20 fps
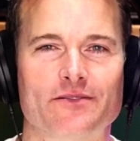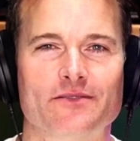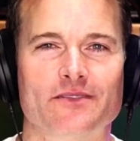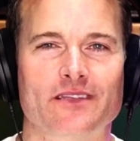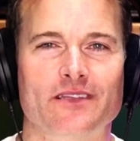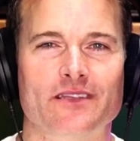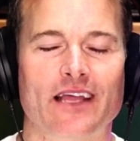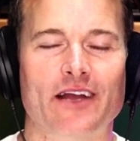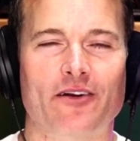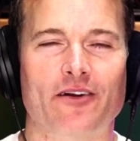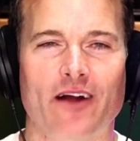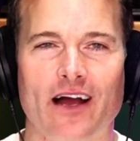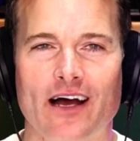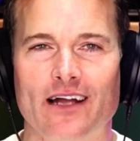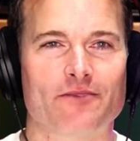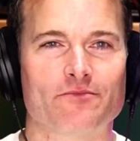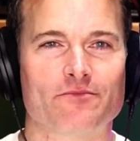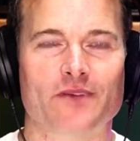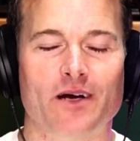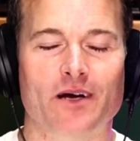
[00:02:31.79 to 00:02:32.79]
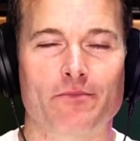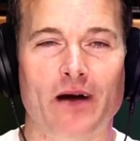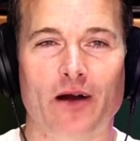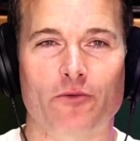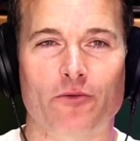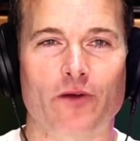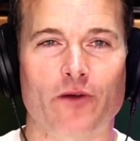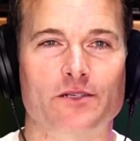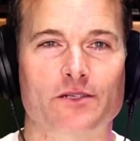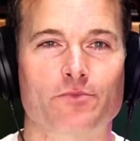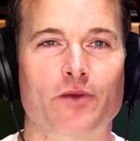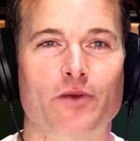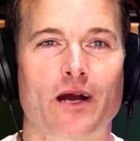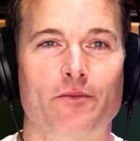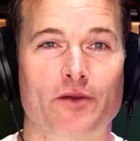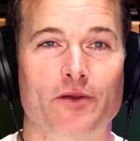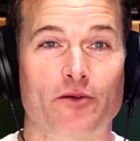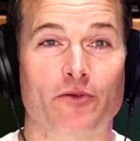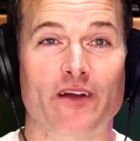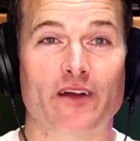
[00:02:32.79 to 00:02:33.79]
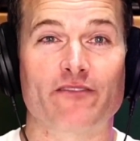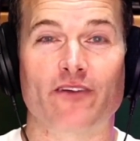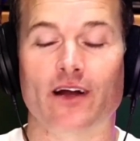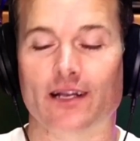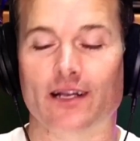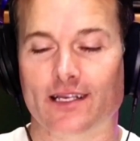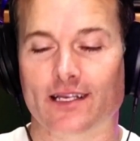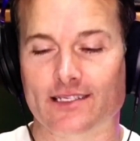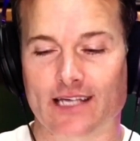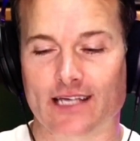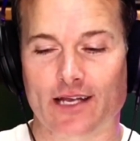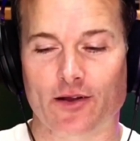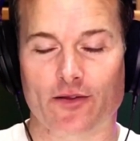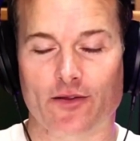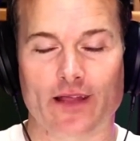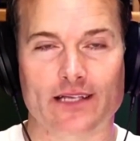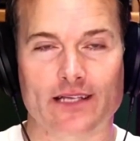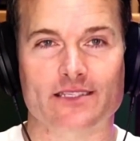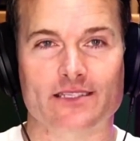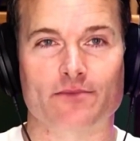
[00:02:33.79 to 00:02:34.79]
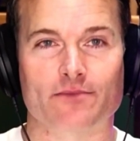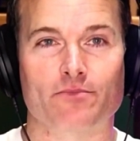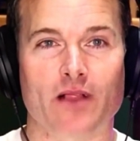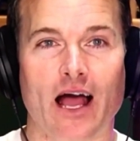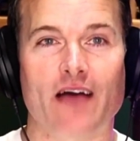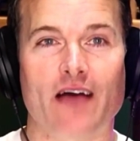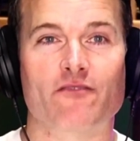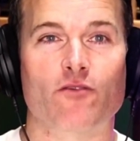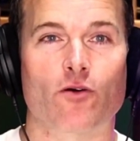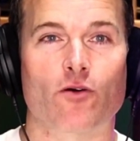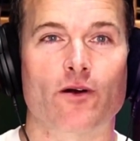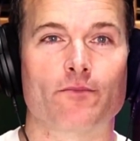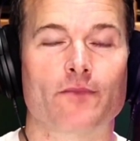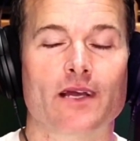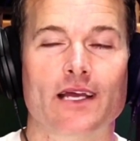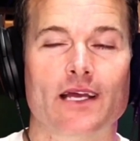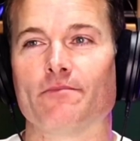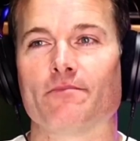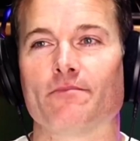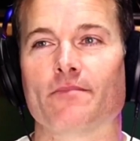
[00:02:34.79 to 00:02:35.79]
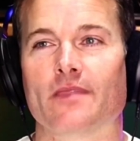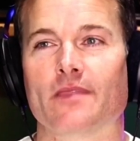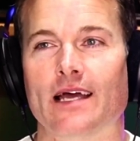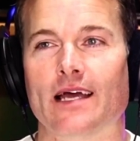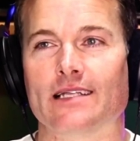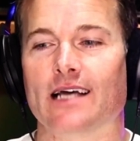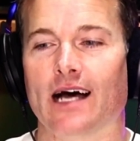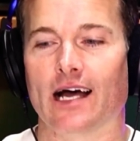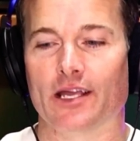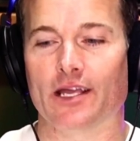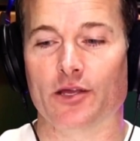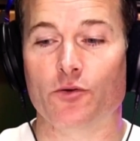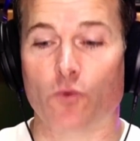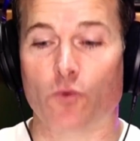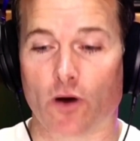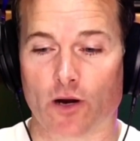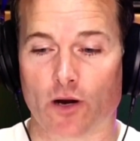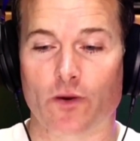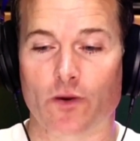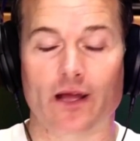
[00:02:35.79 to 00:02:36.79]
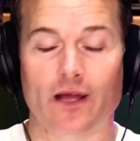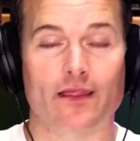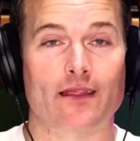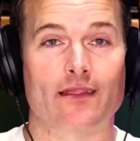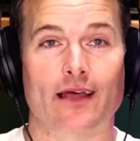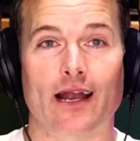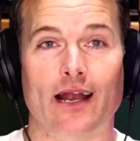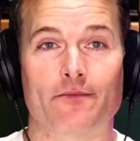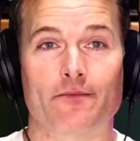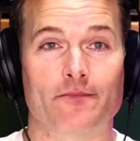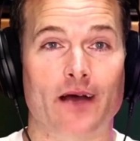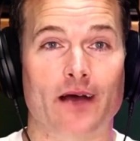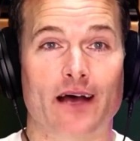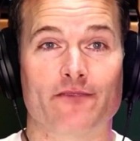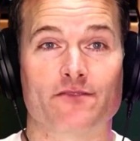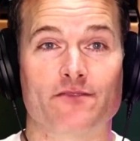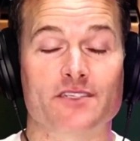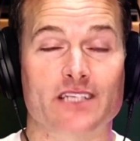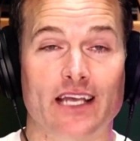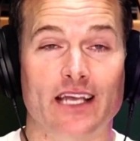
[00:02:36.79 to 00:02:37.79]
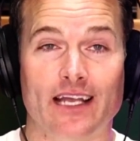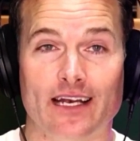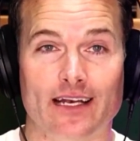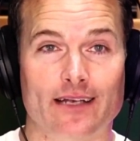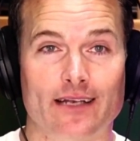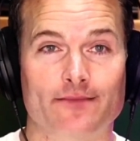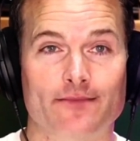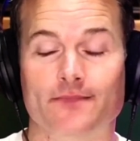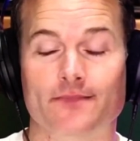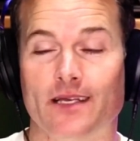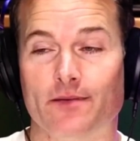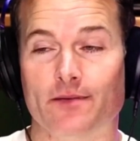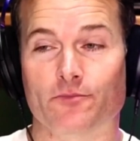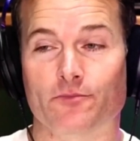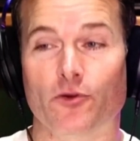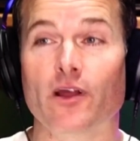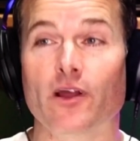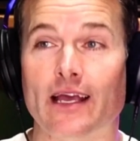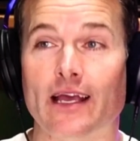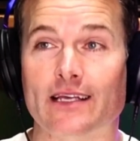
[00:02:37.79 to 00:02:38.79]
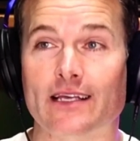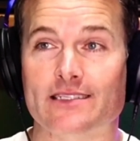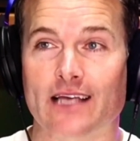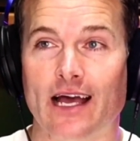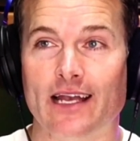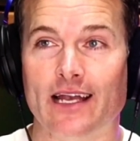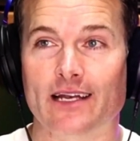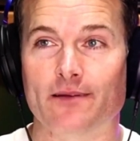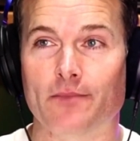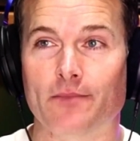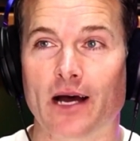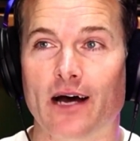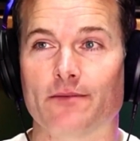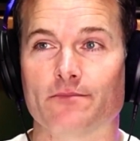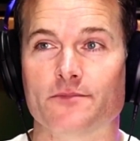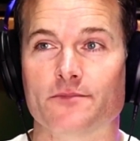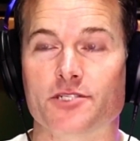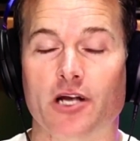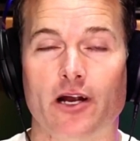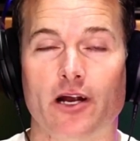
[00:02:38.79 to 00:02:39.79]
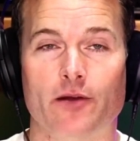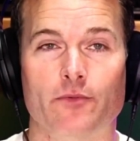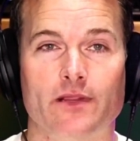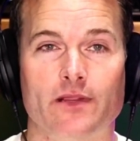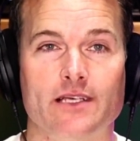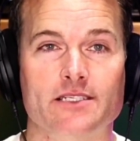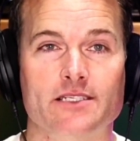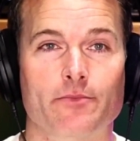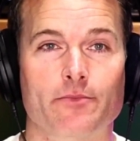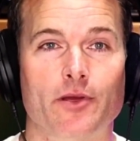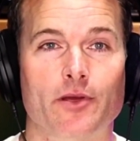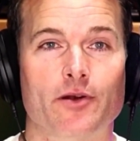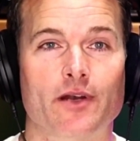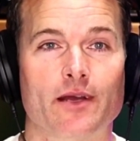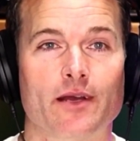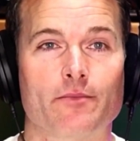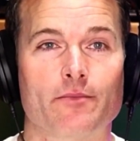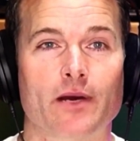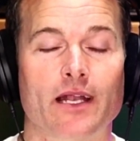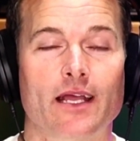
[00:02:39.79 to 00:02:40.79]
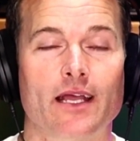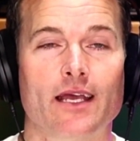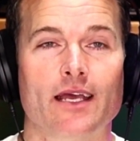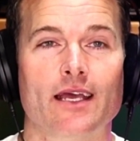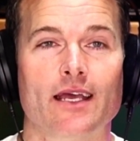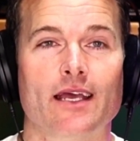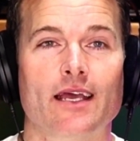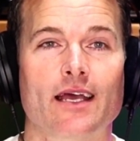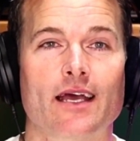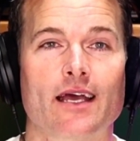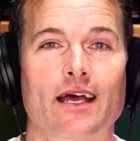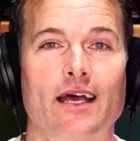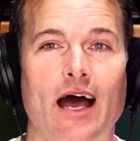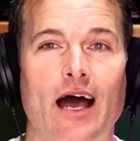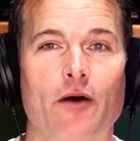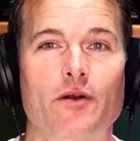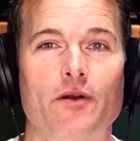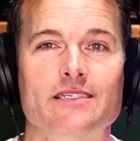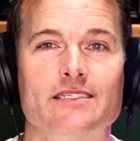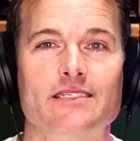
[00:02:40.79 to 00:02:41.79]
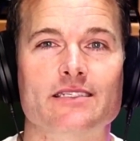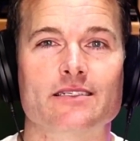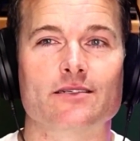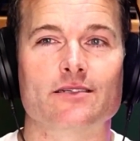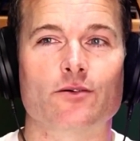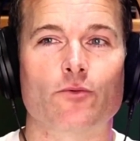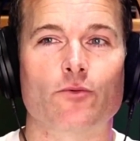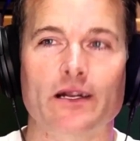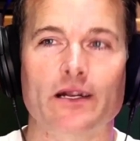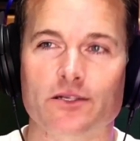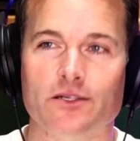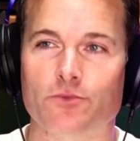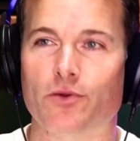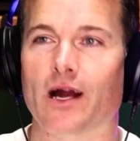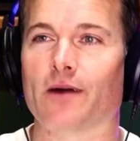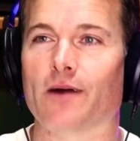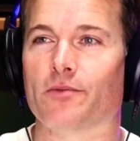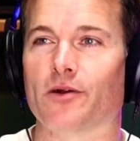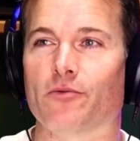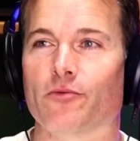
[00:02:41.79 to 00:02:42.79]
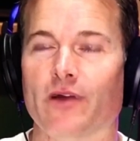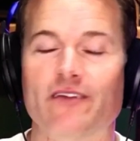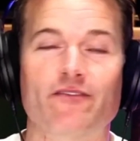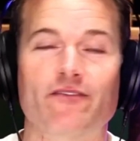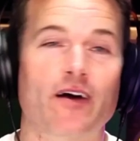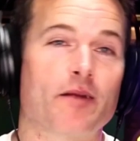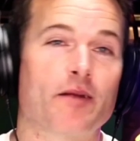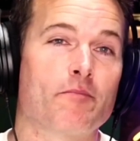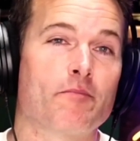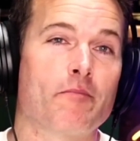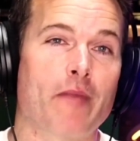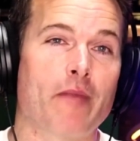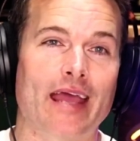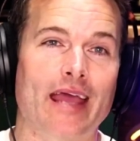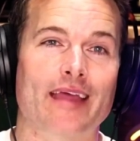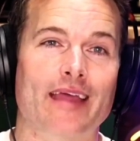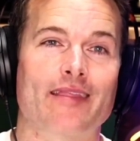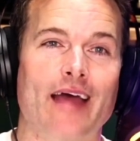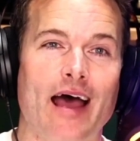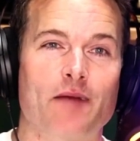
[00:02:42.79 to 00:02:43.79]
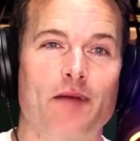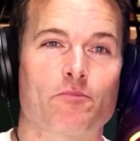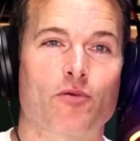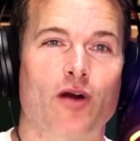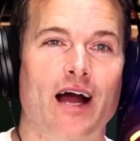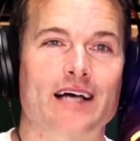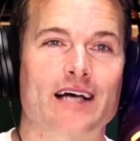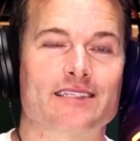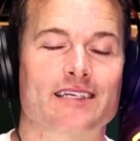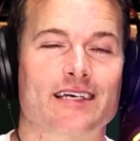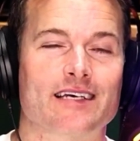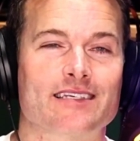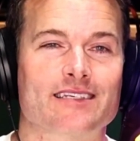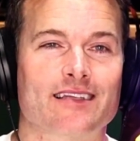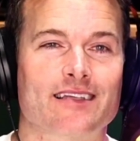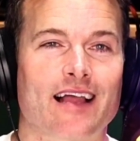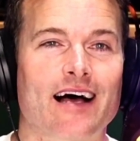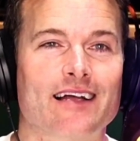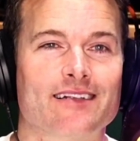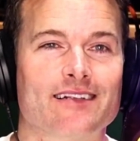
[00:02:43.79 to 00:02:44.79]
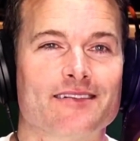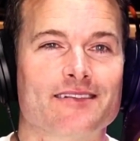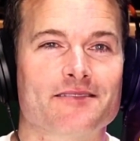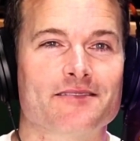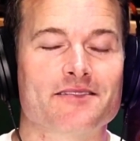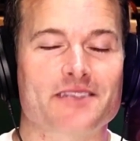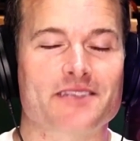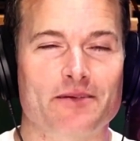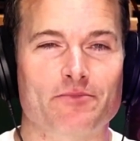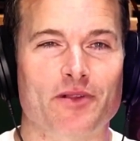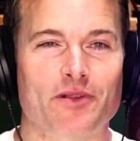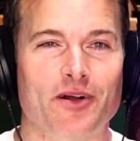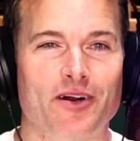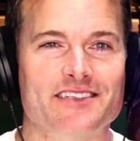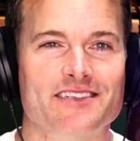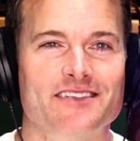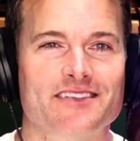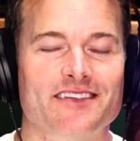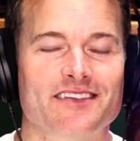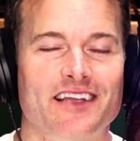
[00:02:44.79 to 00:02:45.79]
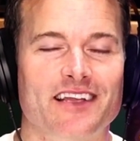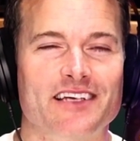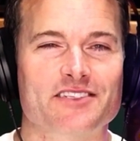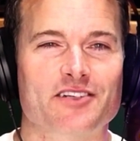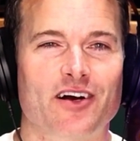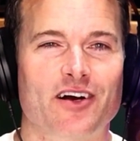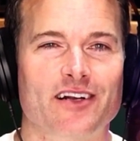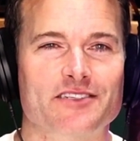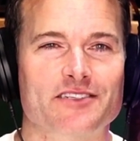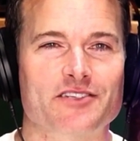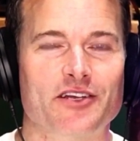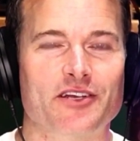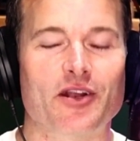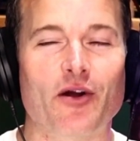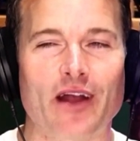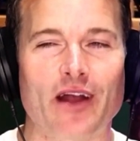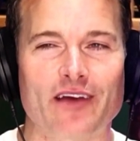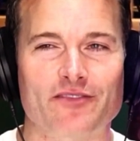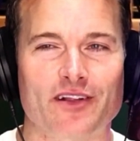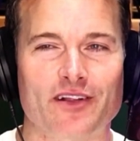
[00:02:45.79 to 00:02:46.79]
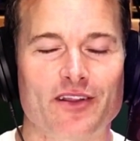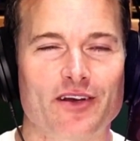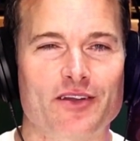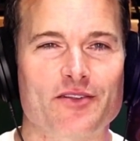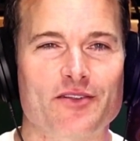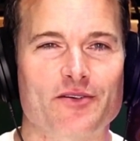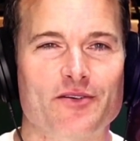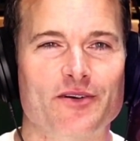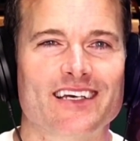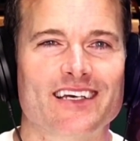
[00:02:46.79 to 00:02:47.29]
later on about Rental Property Refund, because I know that's the platform that you work with and that I've seen and am really excited about sharing with this community. But how does Rental Property Refund make that process a lot simpler and less daunting so you don't have to look through